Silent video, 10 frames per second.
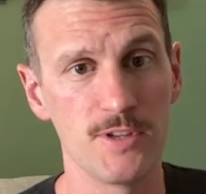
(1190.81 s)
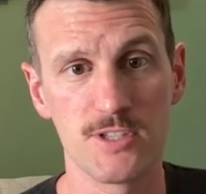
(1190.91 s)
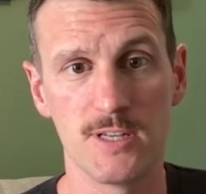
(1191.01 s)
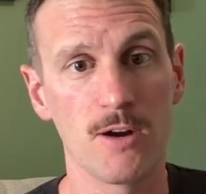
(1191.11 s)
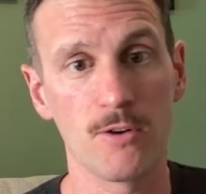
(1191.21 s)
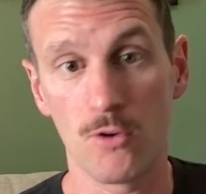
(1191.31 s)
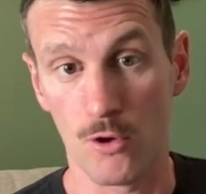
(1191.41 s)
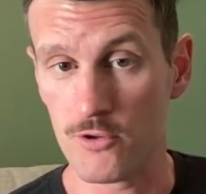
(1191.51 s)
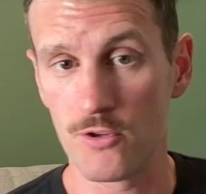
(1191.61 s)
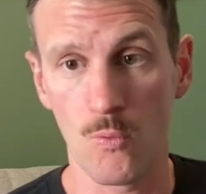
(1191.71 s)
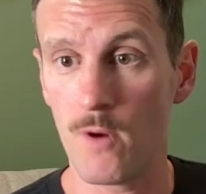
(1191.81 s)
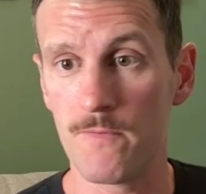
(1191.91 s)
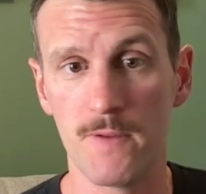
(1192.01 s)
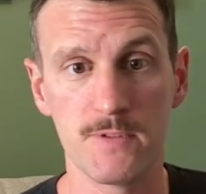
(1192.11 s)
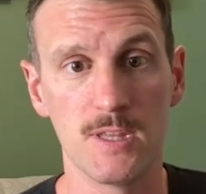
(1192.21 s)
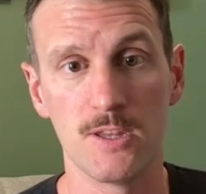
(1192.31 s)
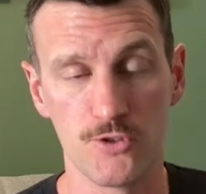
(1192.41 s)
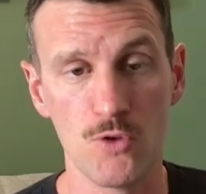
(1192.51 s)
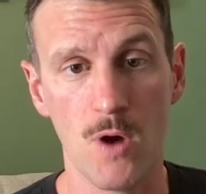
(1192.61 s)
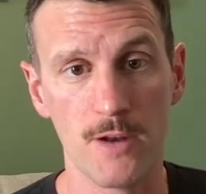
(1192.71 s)
This scenario closer to the 150 than the
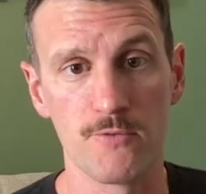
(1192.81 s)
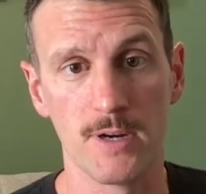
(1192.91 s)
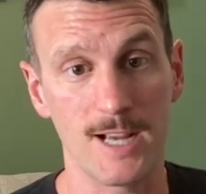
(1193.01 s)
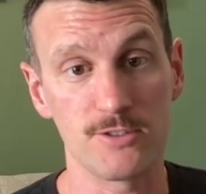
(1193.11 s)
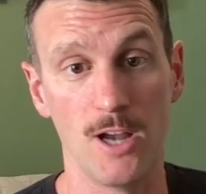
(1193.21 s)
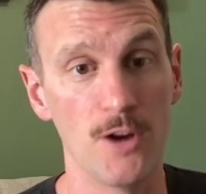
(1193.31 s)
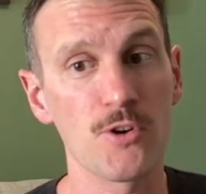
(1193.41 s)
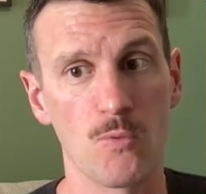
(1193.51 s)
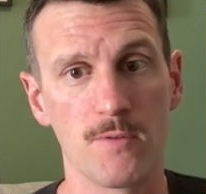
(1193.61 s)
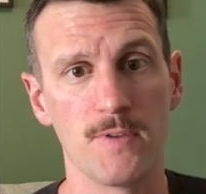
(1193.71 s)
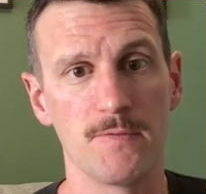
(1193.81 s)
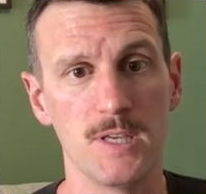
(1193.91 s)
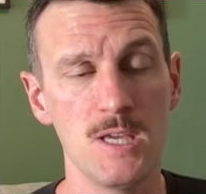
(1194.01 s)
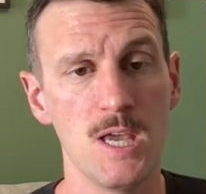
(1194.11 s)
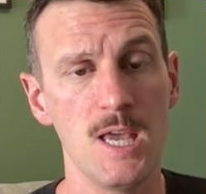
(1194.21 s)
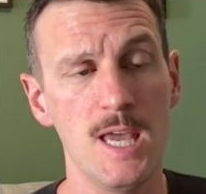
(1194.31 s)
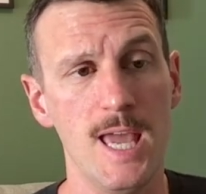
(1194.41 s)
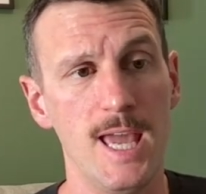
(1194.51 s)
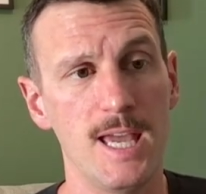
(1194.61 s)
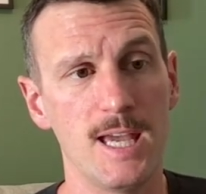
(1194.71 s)
200, actually under 150,
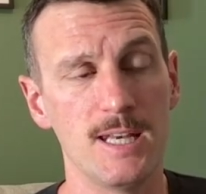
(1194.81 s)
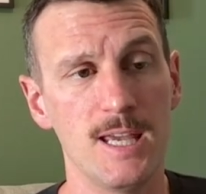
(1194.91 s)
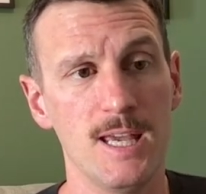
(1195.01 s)
and